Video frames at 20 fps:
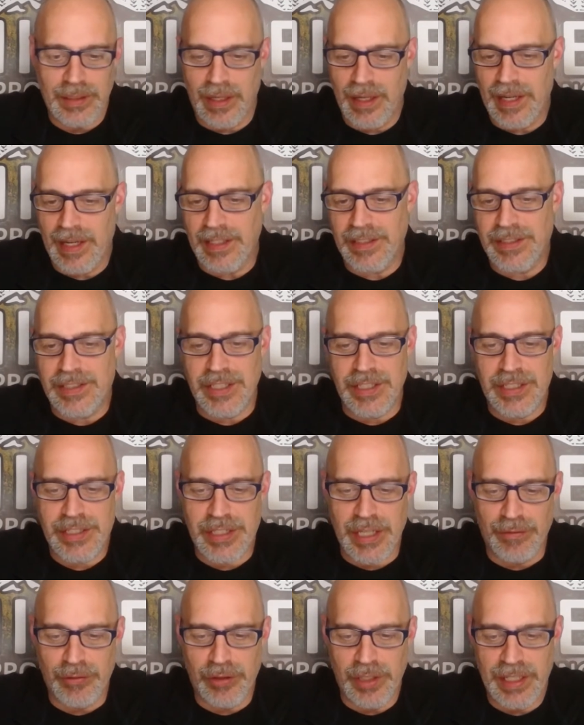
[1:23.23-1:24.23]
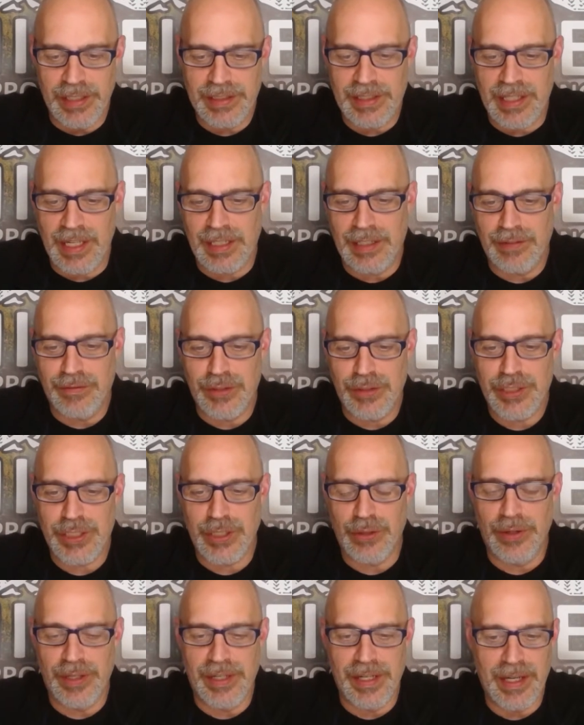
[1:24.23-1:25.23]
HD Shovelhead, thank you for
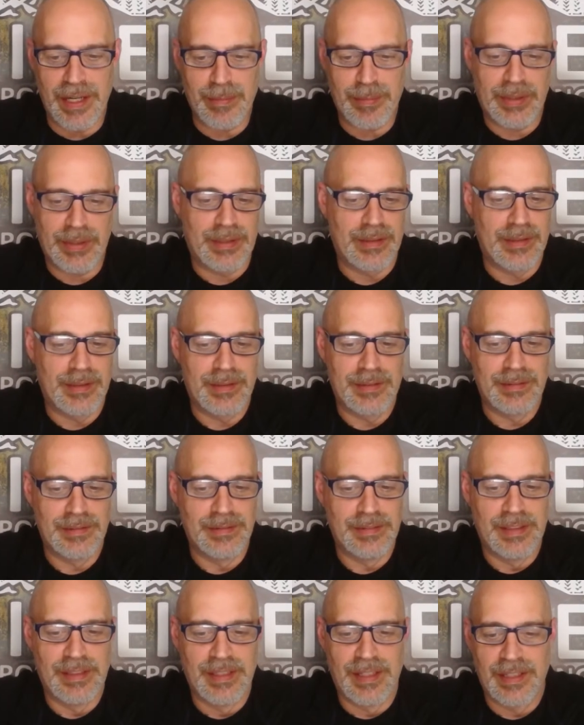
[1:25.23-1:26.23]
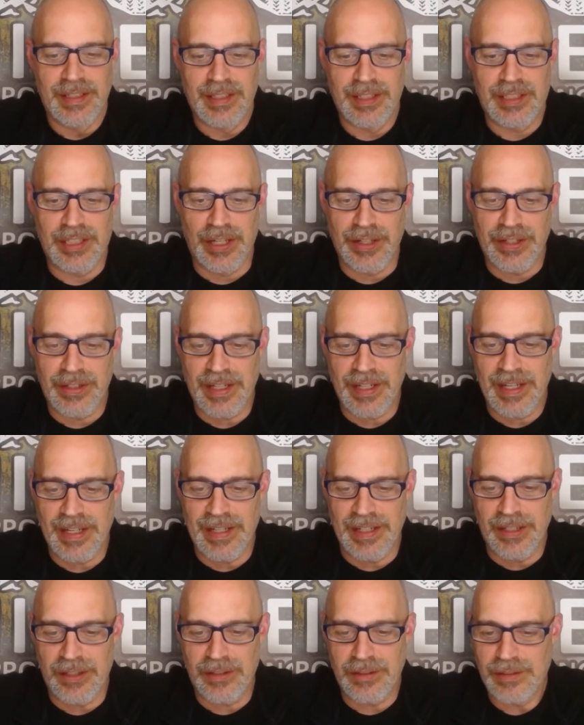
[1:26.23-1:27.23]
showing up. Gunner
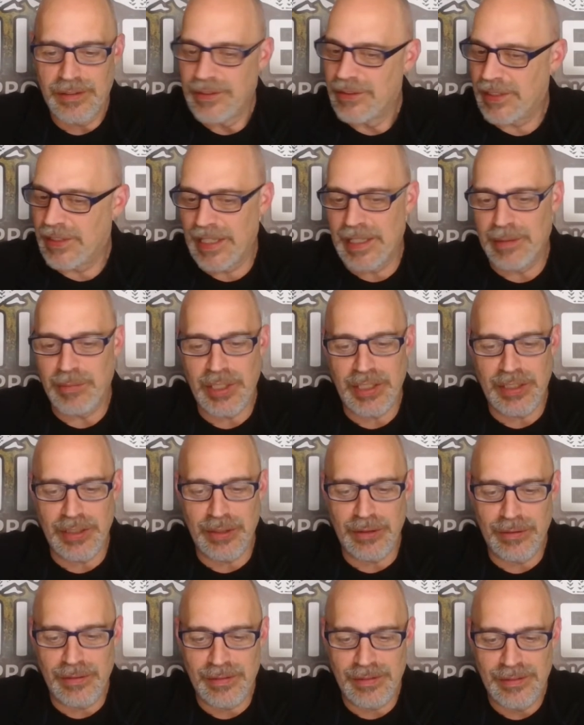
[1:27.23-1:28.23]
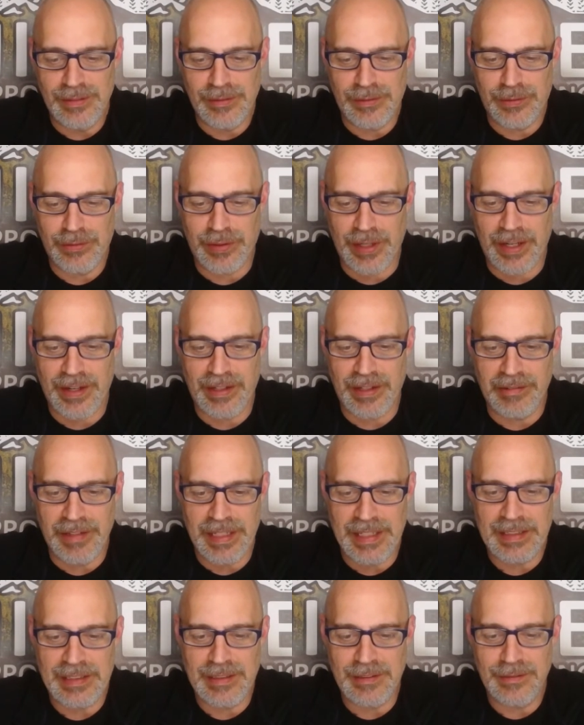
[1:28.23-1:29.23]
L, same to you. It's very
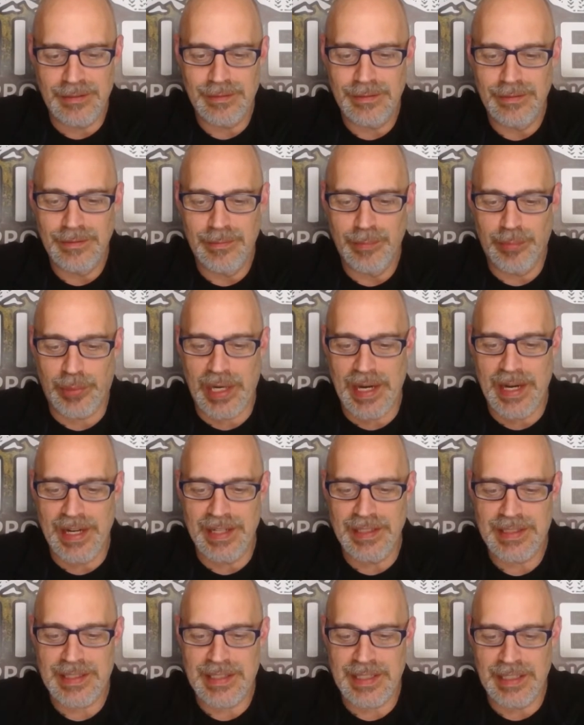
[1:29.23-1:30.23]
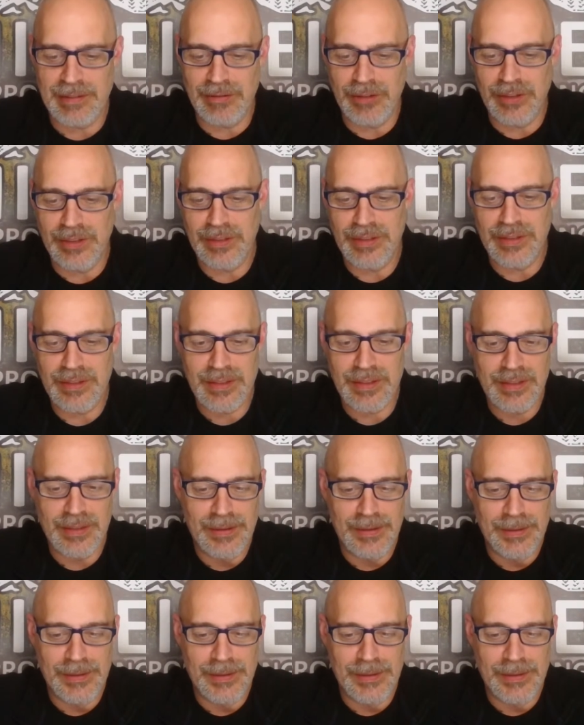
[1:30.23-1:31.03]
late. Brian Stevens.